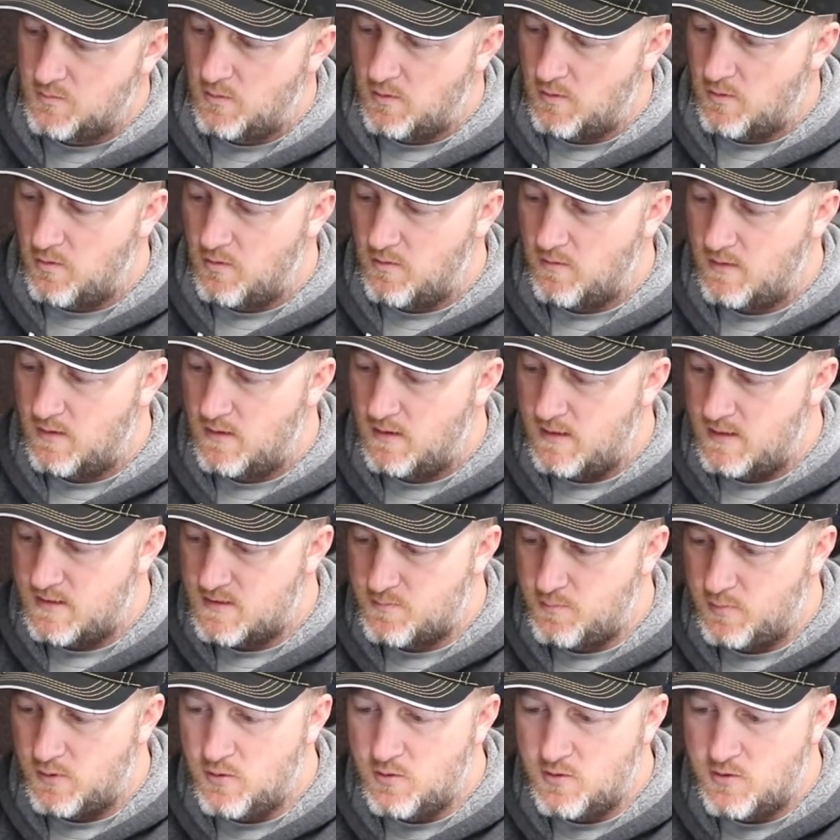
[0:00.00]
one over
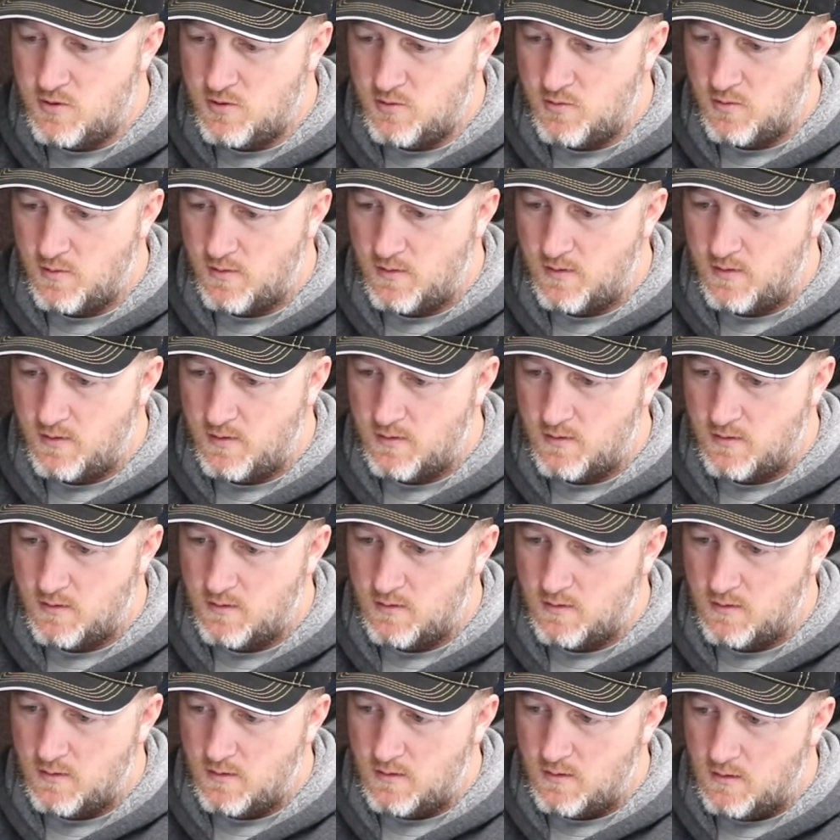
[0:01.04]
is Bluetooth.
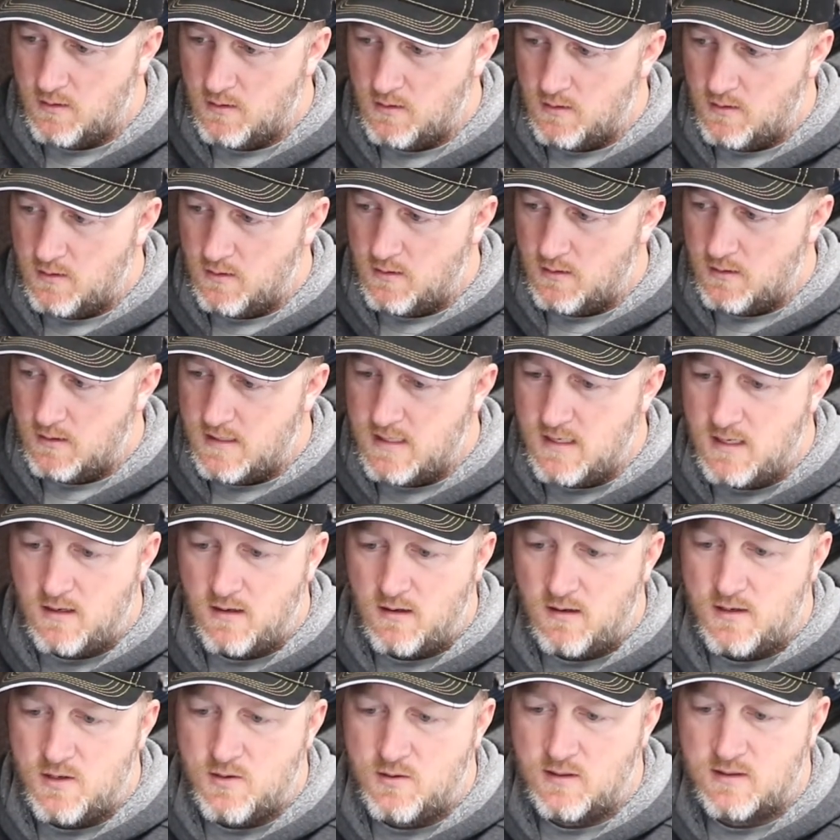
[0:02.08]

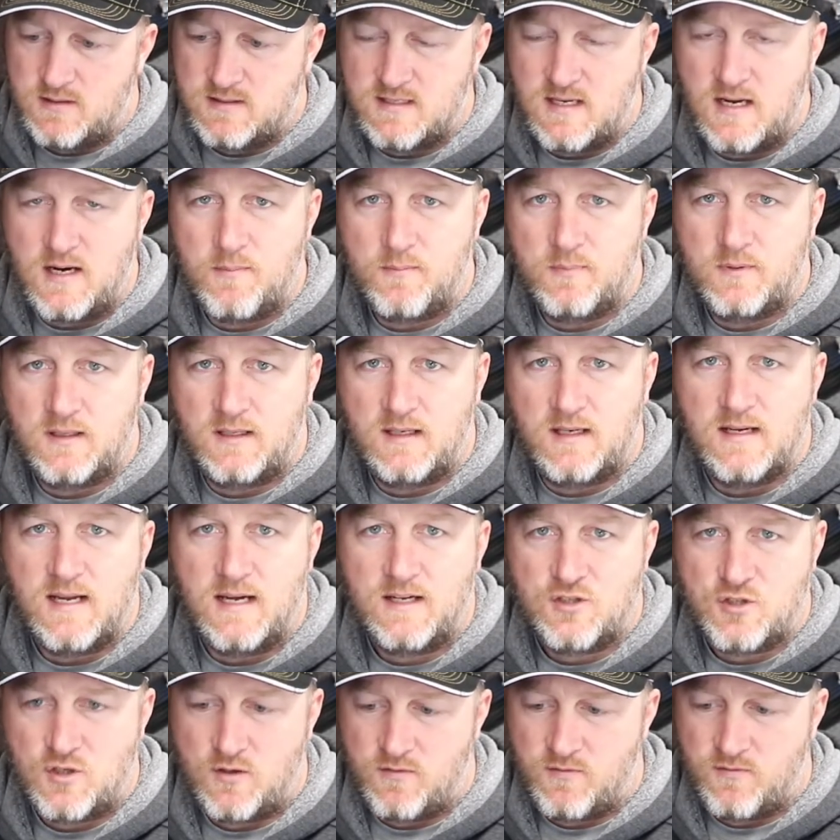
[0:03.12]
Here you can set up to
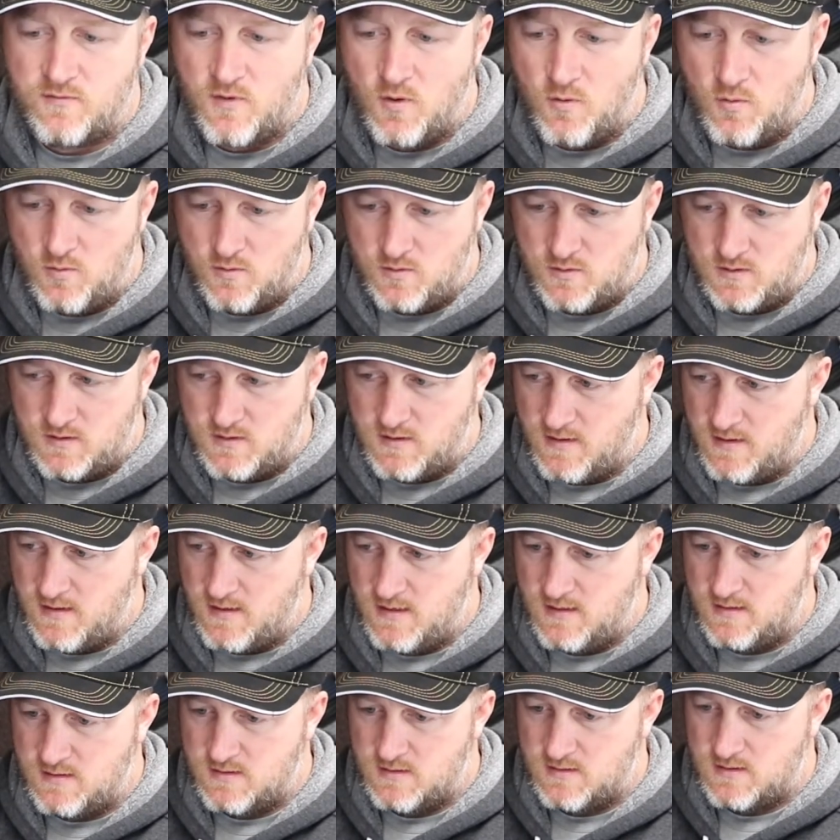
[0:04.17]
connect your phone to
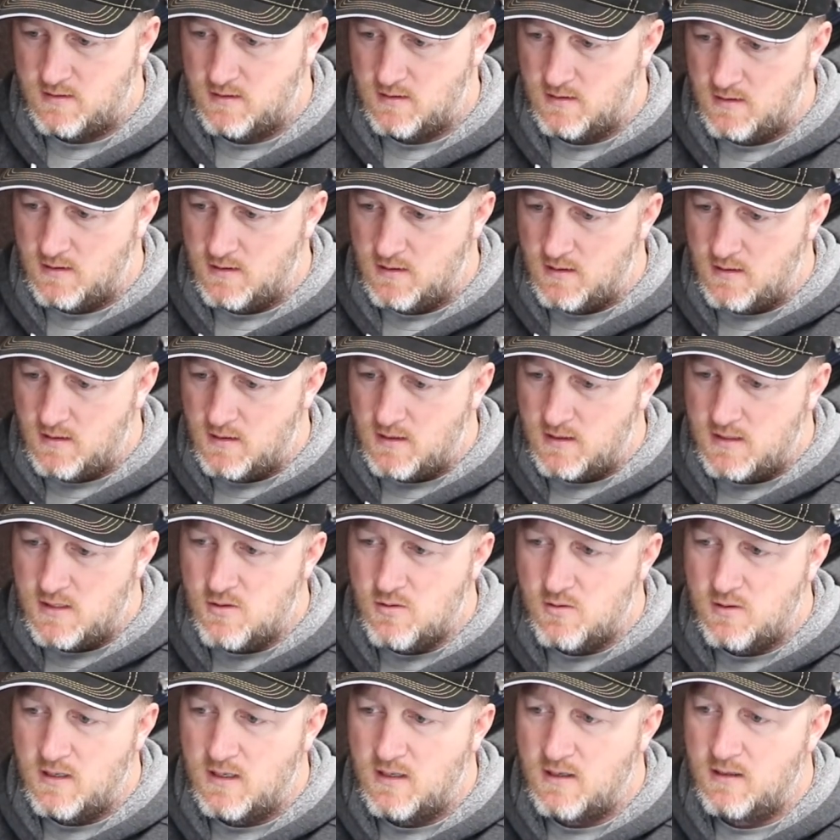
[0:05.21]
this.
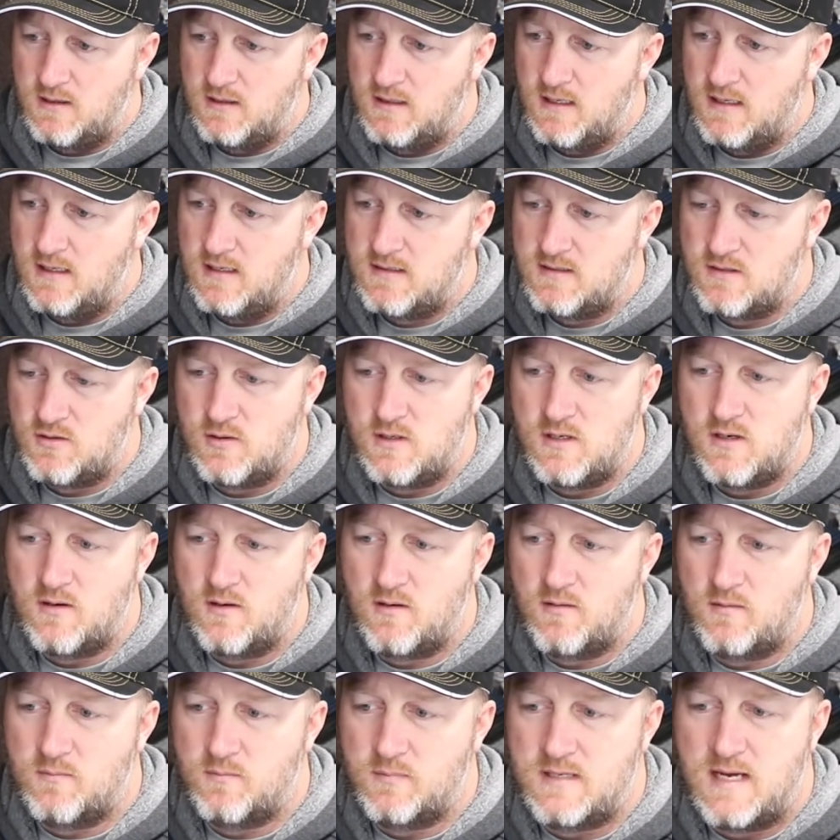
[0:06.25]
You can get it so
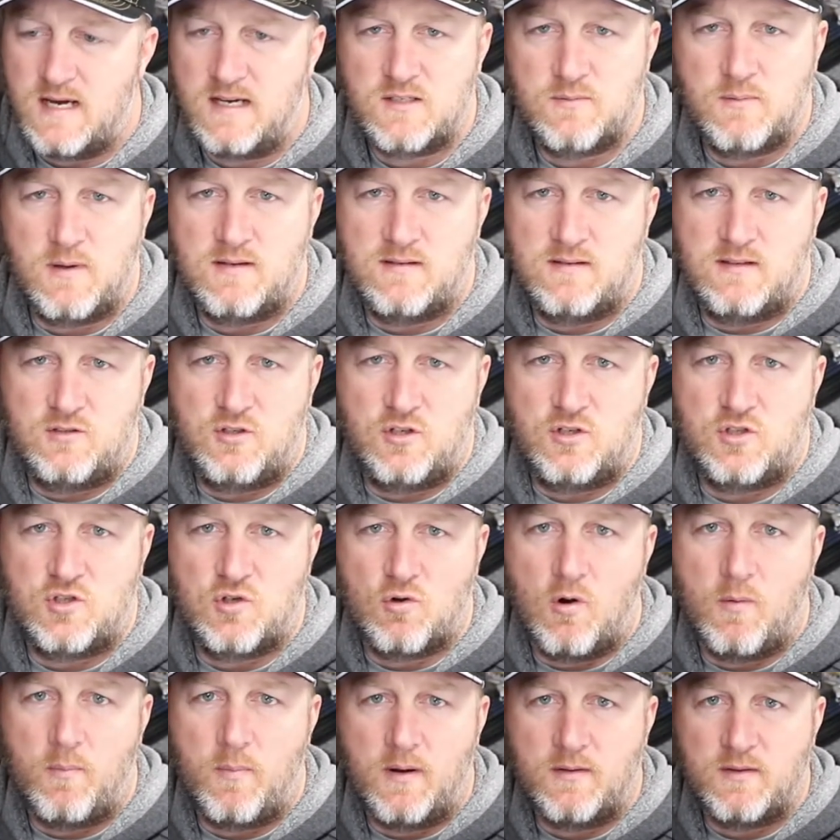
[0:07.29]
your text messages
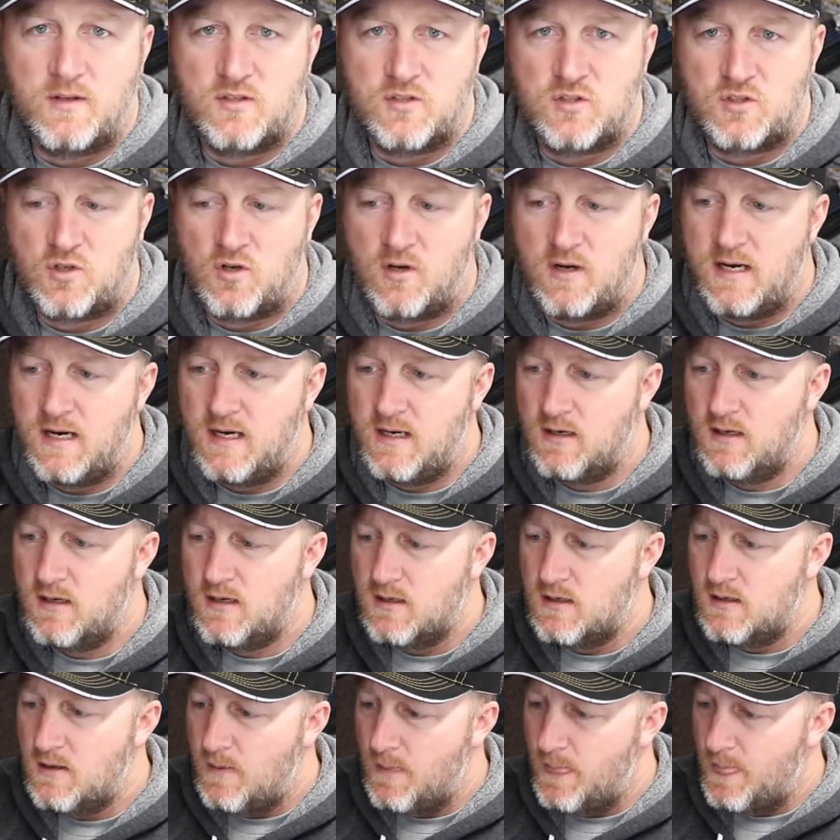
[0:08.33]
show up on the screen.
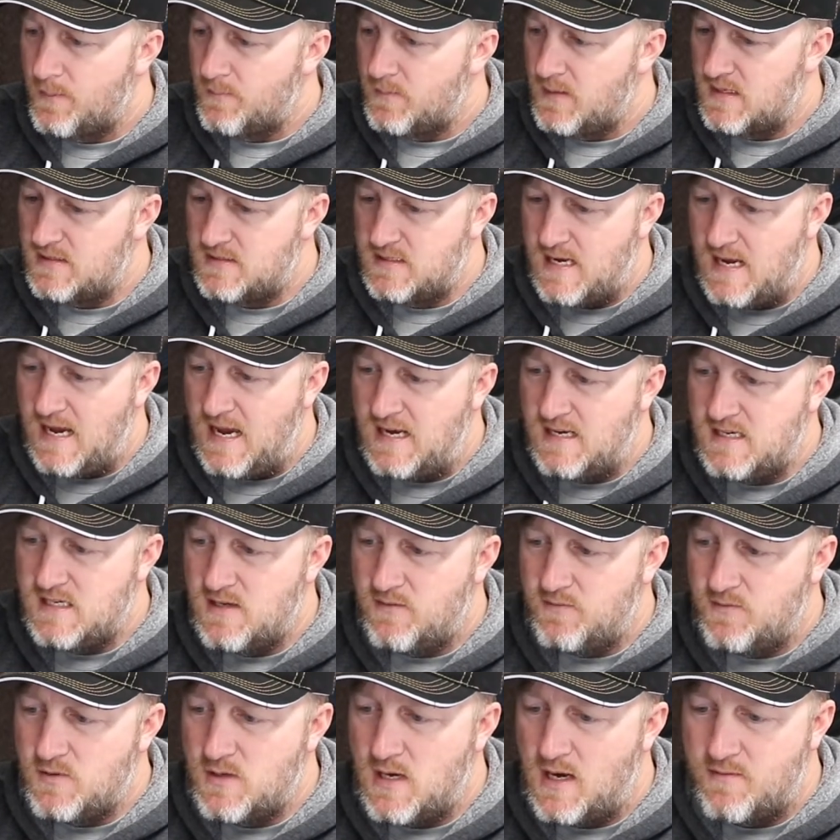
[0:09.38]
It's handy
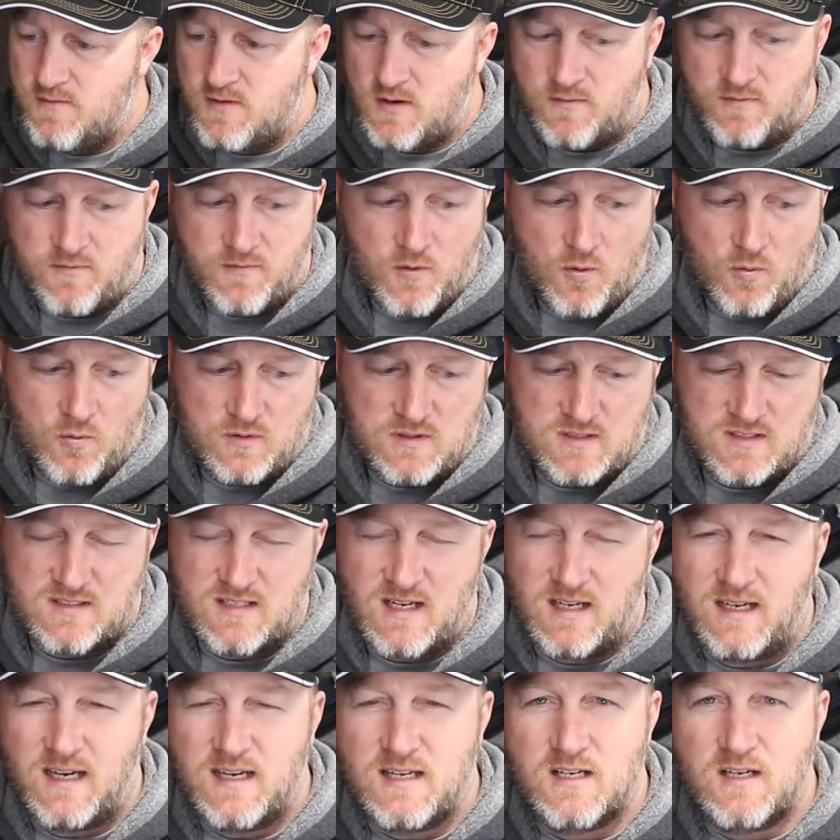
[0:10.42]
if you have your phone
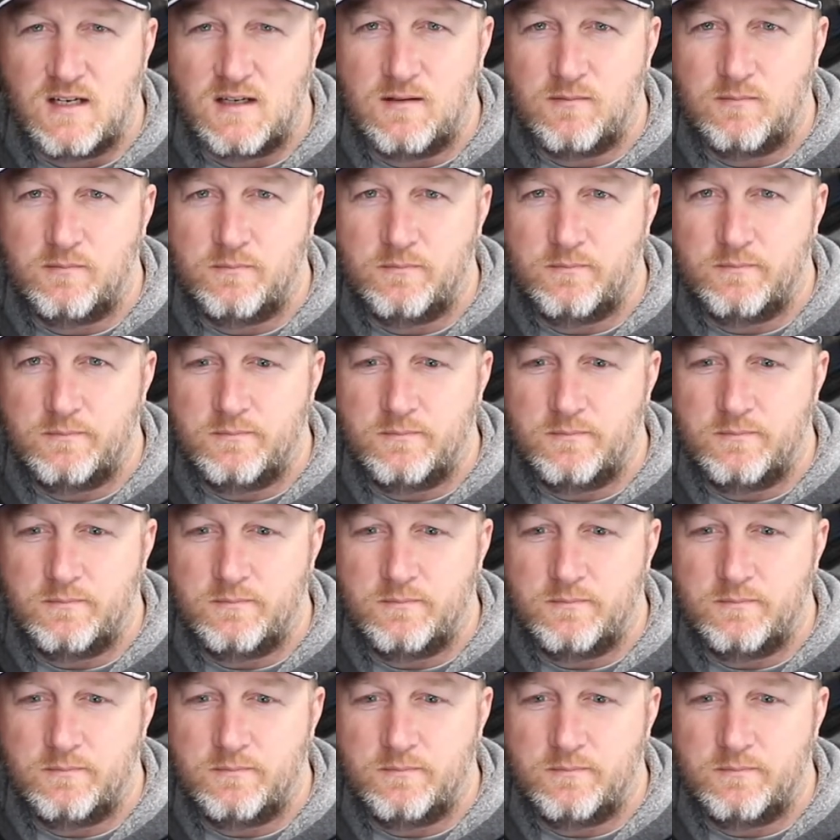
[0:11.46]
stuck in your,